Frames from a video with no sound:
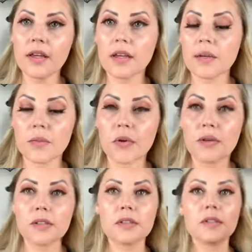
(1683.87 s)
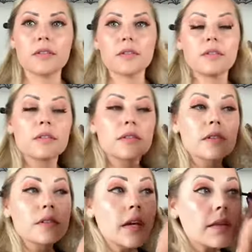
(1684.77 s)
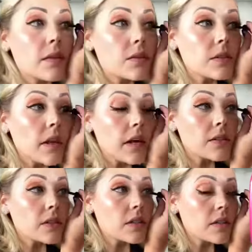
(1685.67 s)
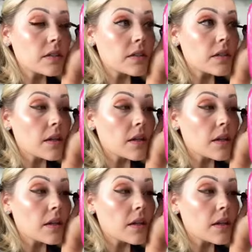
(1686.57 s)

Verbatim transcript: And I'm going to set those lashes.